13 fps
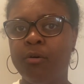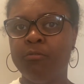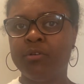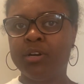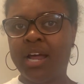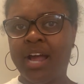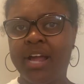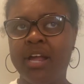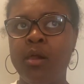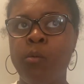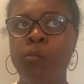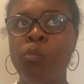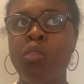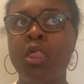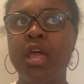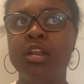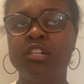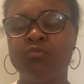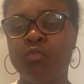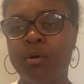overnight and
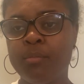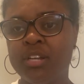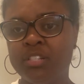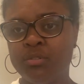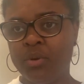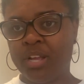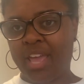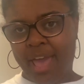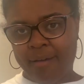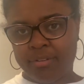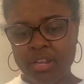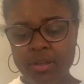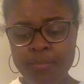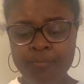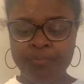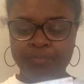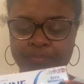it's forming into a cavity.